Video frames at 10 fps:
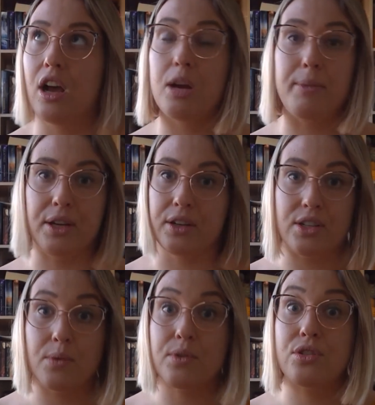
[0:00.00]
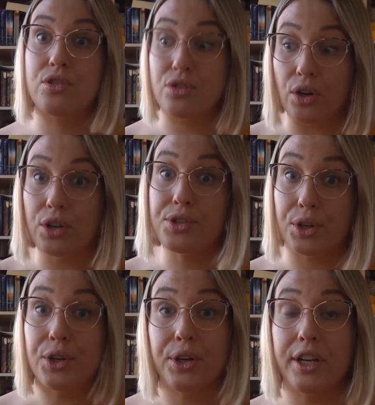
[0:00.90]
oh my goodness, it was so,
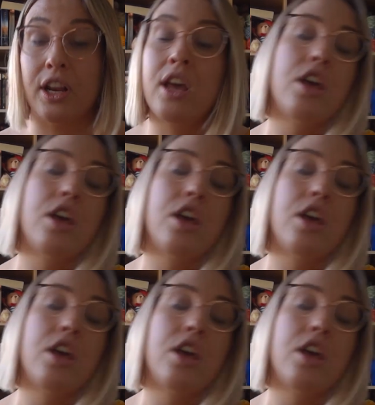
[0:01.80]
so good.